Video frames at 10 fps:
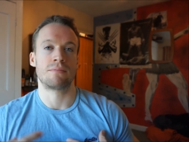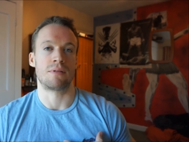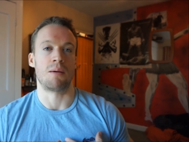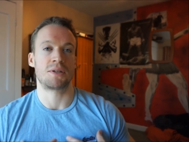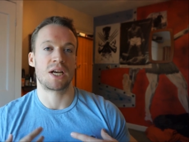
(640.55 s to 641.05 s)

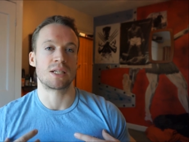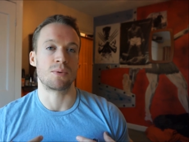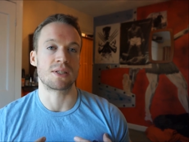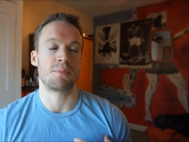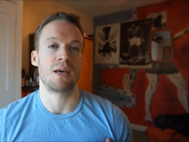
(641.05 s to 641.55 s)
like my chest
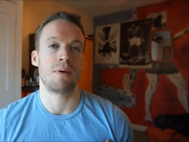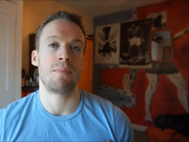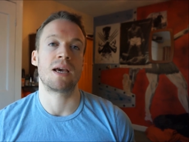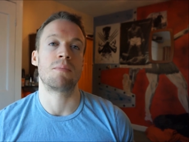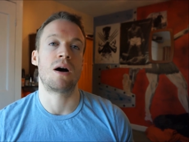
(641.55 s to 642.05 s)
wants to be a
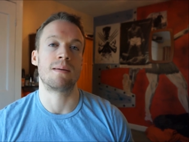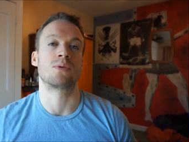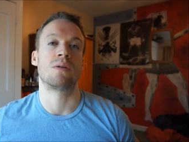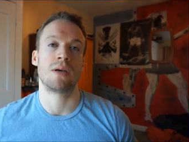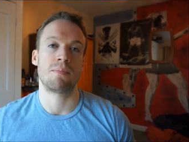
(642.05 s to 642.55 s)
bit bigger, my
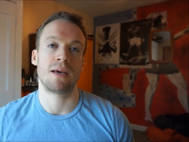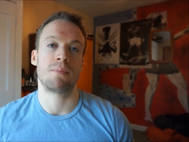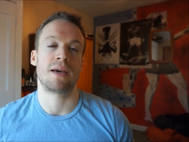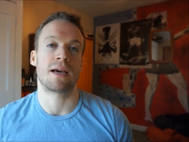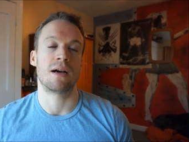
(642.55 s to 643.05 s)
arms want to be a
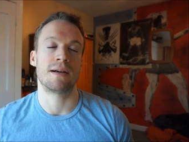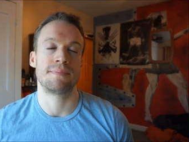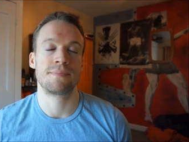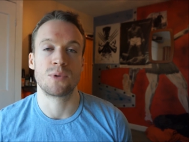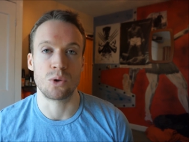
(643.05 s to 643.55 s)
bit
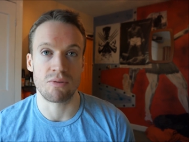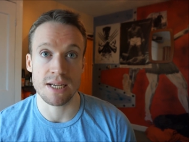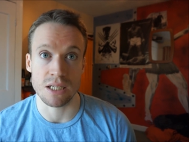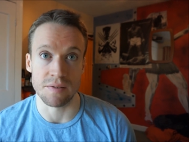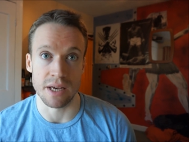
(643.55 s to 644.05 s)
bigger, all the
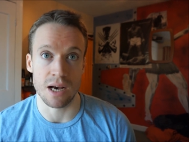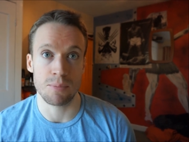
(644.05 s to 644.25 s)
rest of it.